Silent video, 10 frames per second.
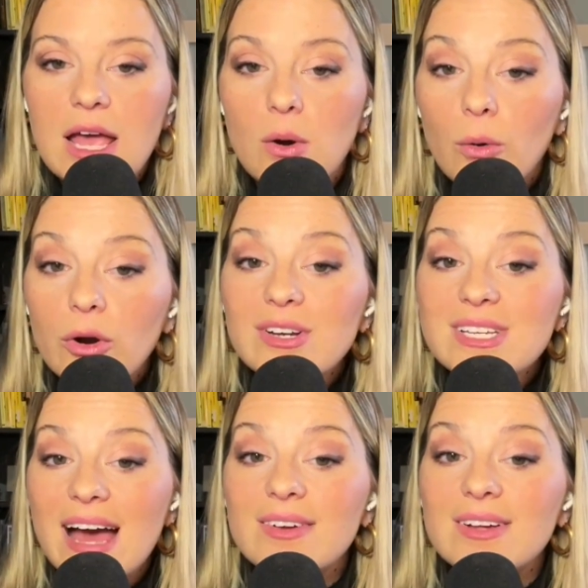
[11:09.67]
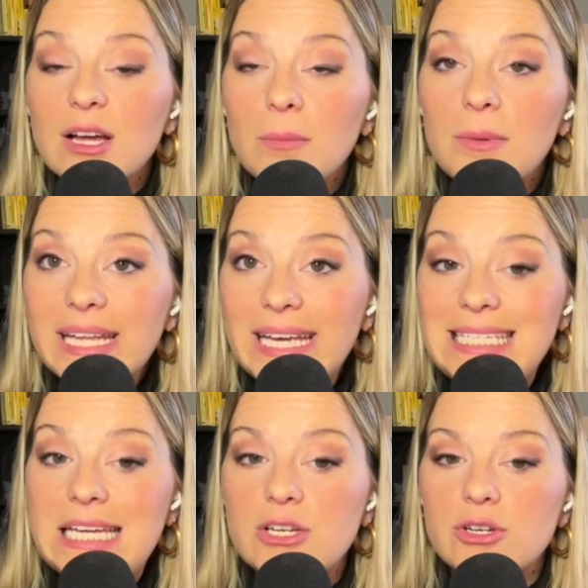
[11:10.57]
in order to have clickable
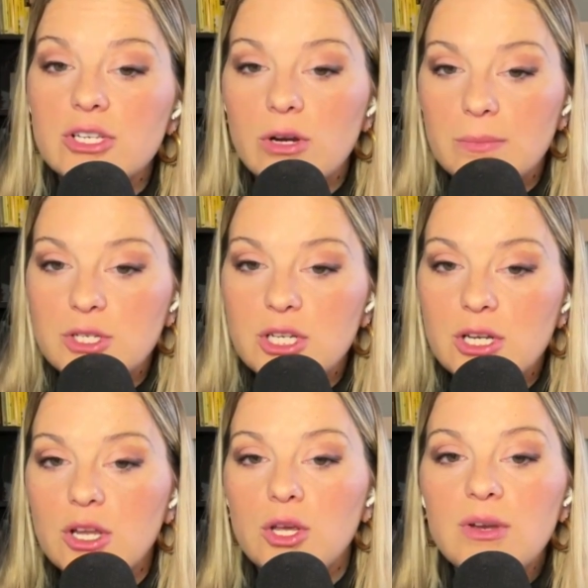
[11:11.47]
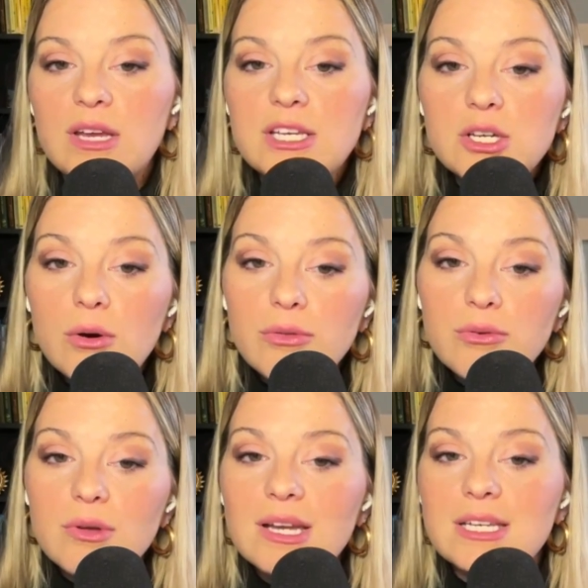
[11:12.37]
links in your description, you need to go
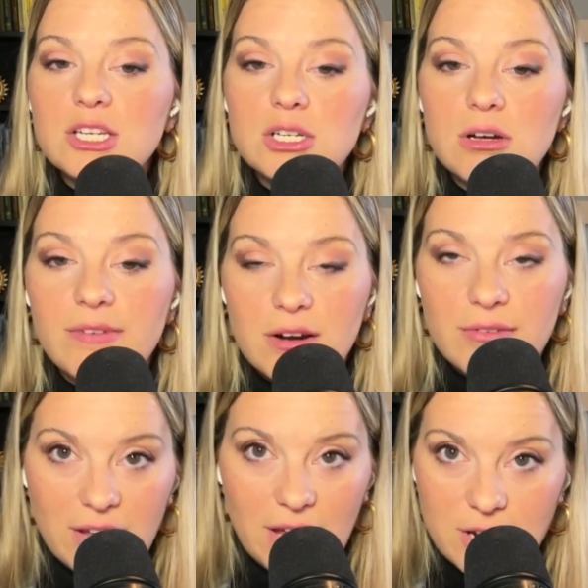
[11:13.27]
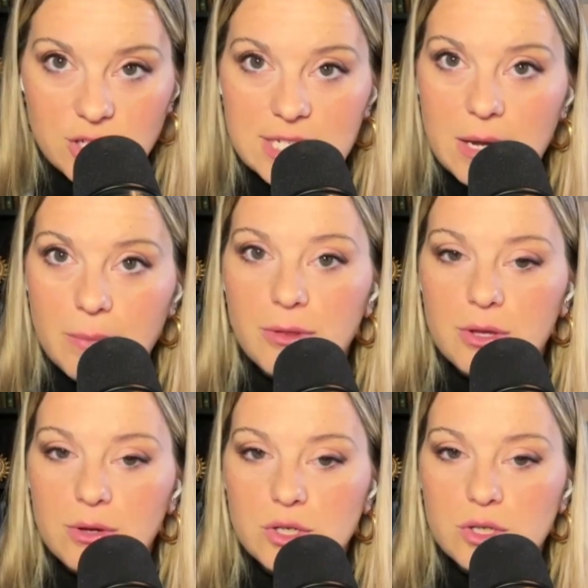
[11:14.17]
through an additional verification step with
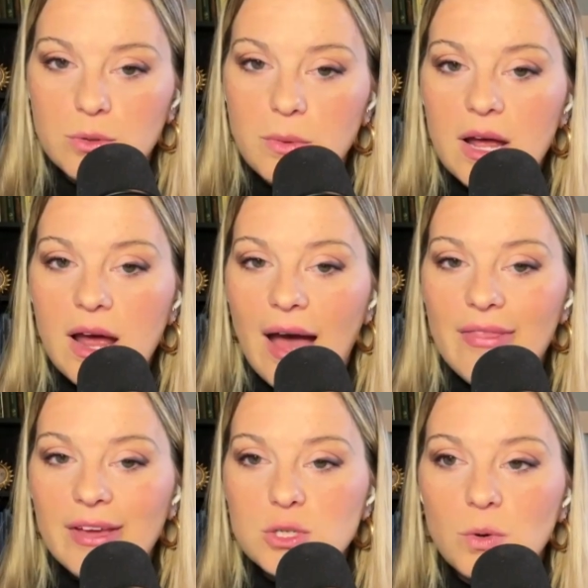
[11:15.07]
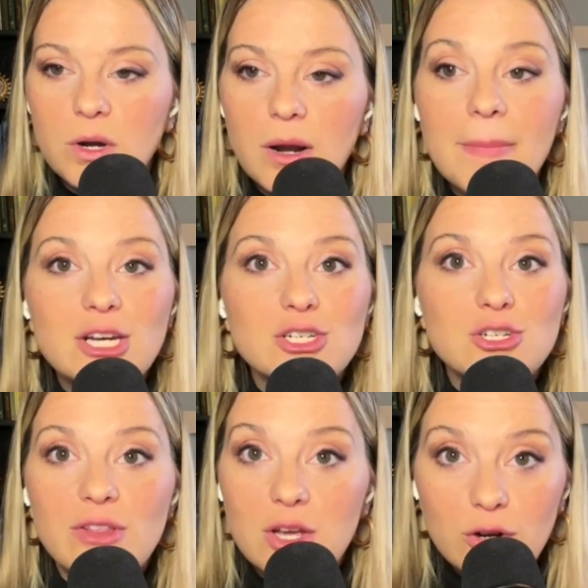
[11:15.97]
YouTube, and they just want to make
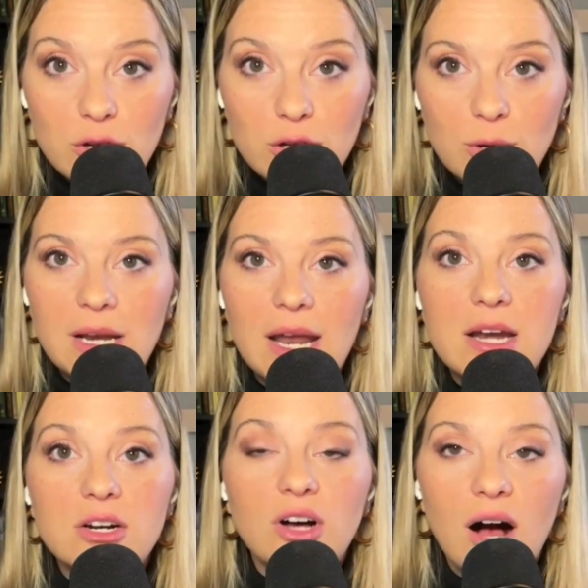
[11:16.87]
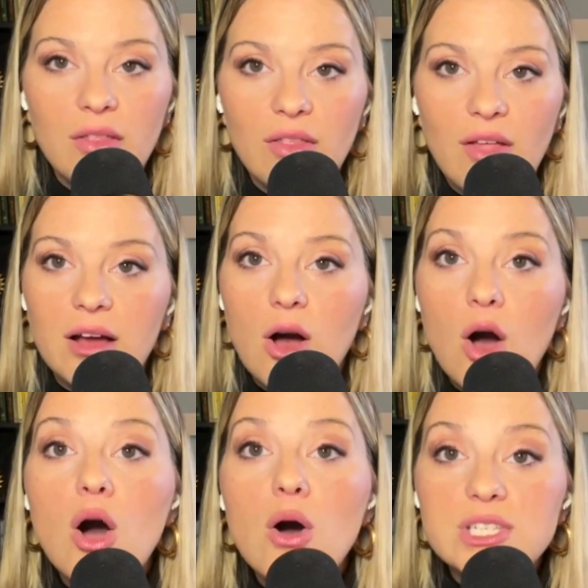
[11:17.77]
sure that you're a human, and it'll unlock a
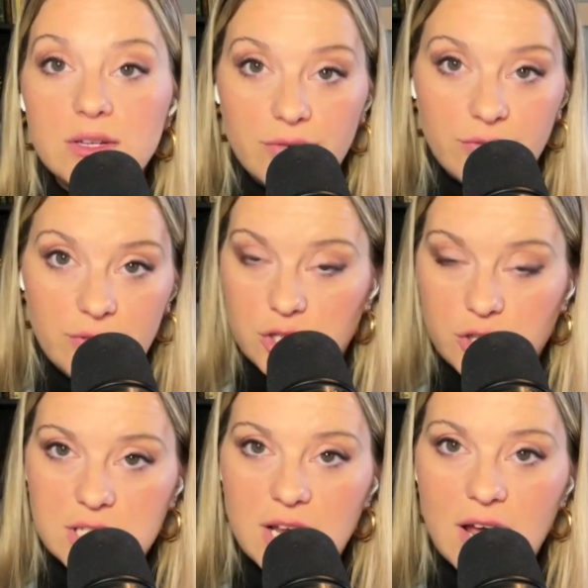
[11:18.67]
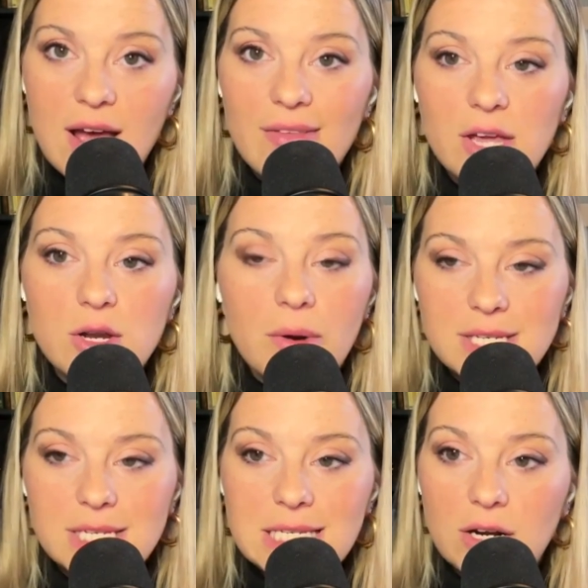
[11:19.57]
host of features that you don't
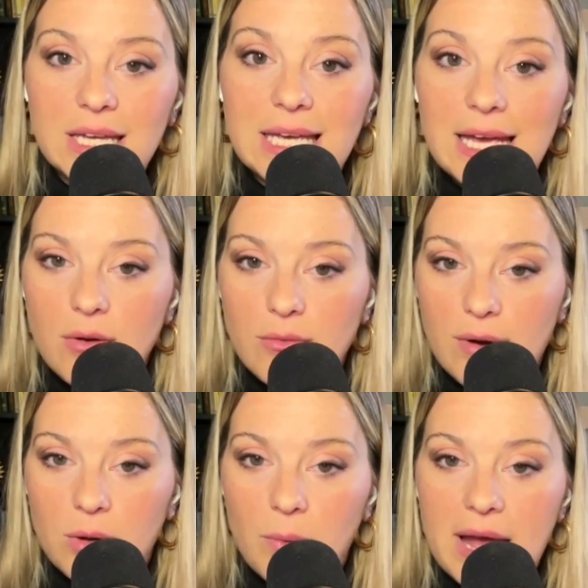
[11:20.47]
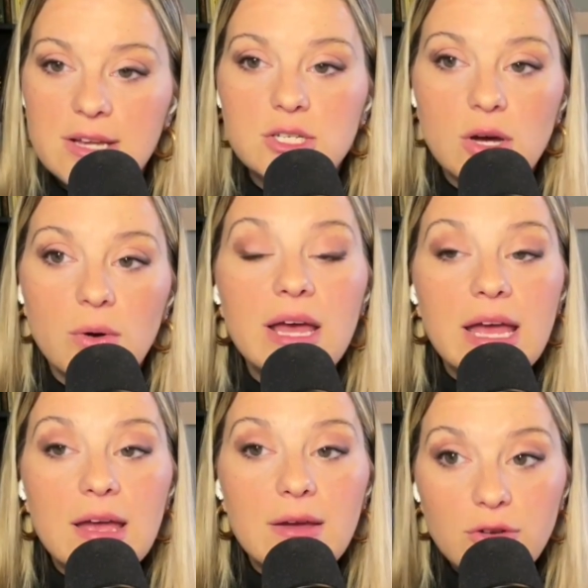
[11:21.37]
necessarily get right away. So
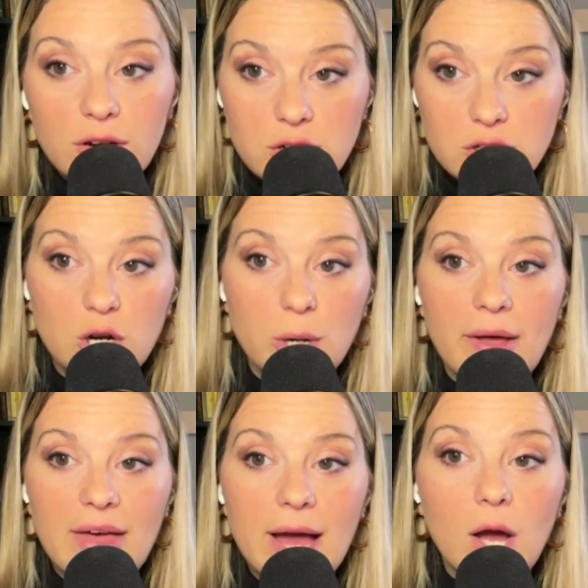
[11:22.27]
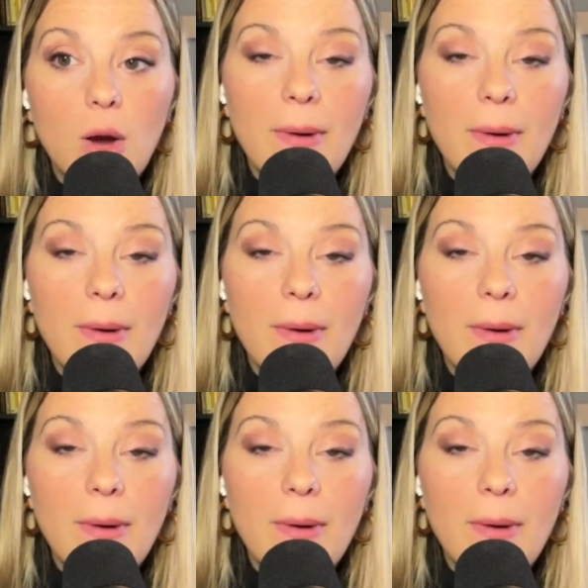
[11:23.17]
if you're not sure about that, go